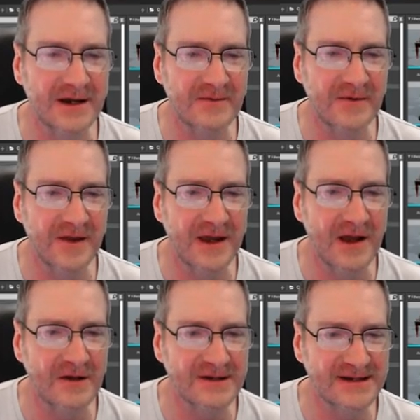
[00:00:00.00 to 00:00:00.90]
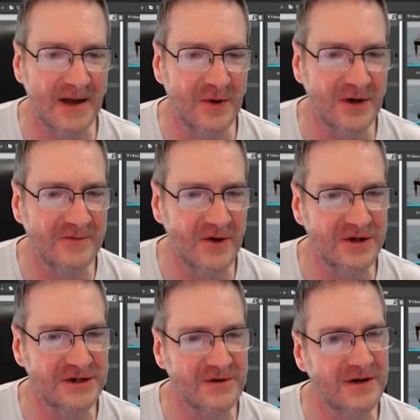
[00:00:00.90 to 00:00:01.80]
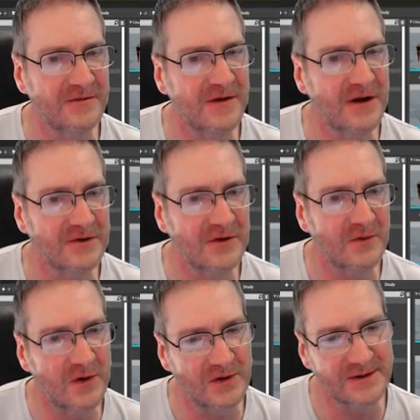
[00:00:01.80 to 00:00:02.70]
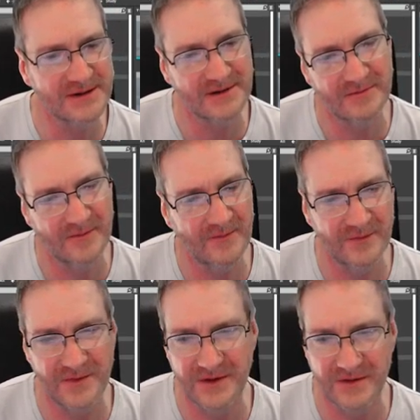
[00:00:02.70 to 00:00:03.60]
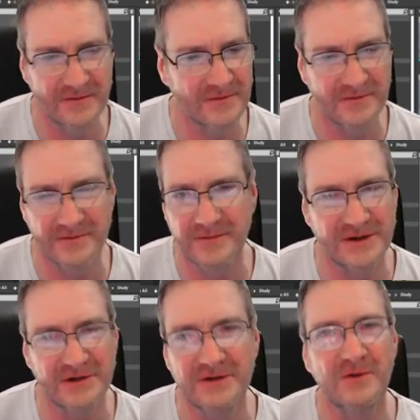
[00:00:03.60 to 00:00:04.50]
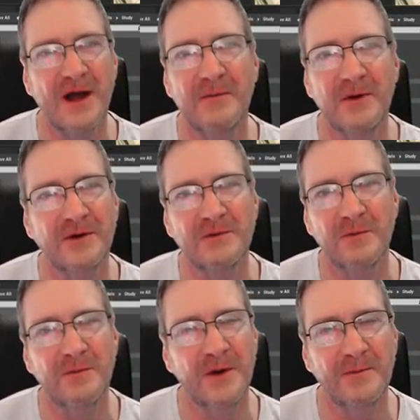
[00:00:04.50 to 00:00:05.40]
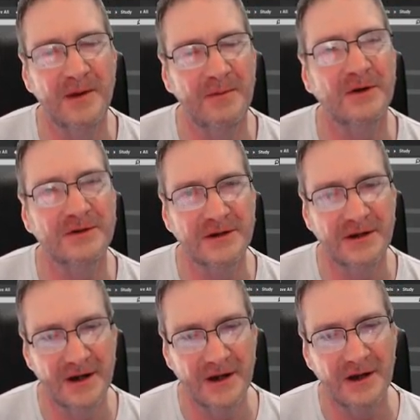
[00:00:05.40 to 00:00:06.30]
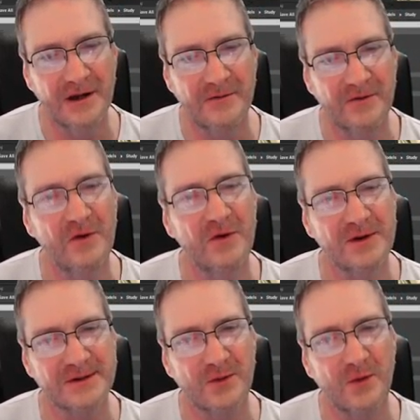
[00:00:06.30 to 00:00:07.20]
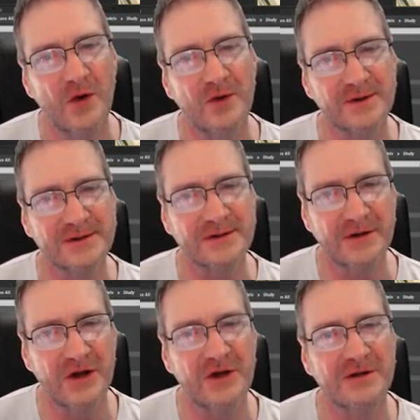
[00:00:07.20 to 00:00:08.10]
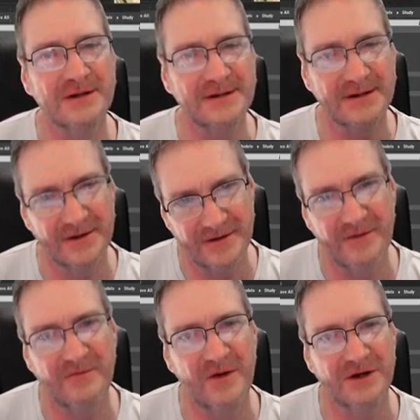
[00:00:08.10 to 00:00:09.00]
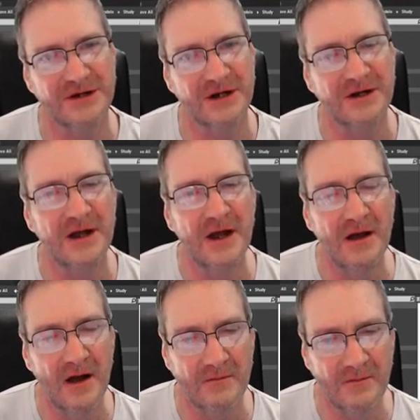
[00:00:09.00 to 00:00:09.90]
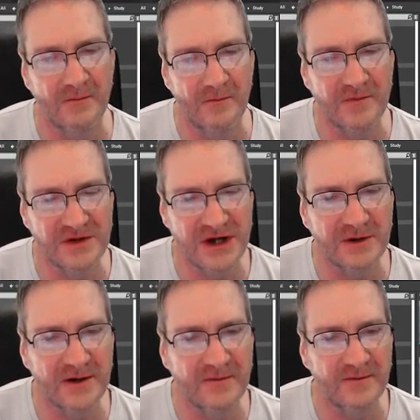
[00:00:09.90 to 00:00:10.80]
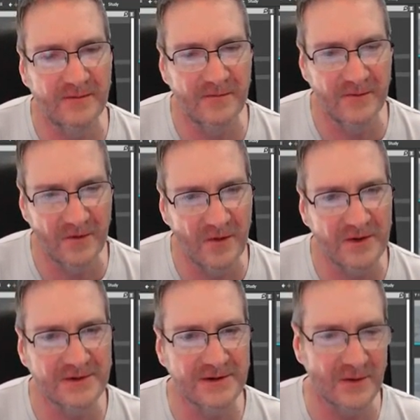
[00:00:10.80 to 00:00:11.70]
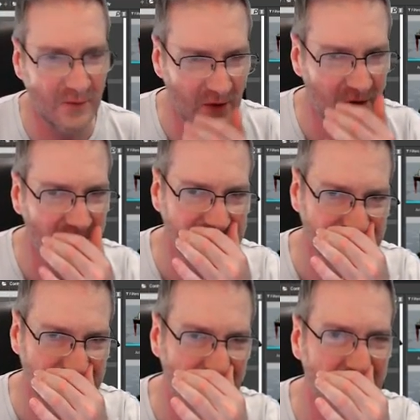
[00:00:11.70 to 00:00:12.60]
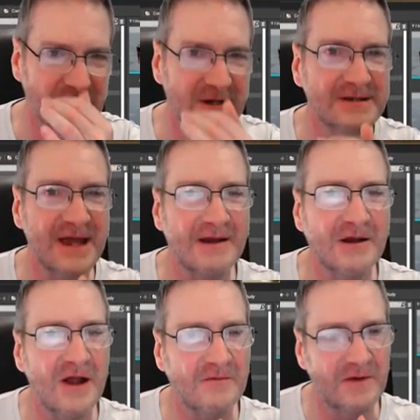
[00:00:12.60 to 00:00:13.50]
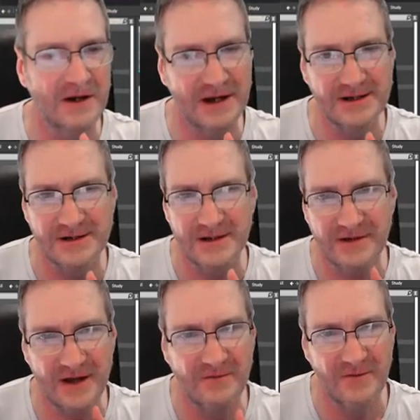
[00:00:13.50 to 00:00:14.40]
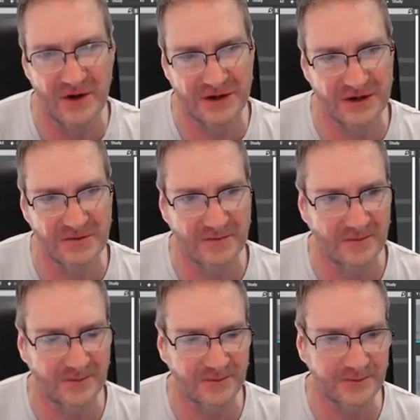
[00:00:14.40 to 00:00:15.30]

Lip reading: instead of thinking I'll just start putting furniture in and then I'll do the walls. Do it the way a building would be built. Floors, walls, curtains, then furniture. Generally, floors, walls, curtains, and light fittings, then furniture.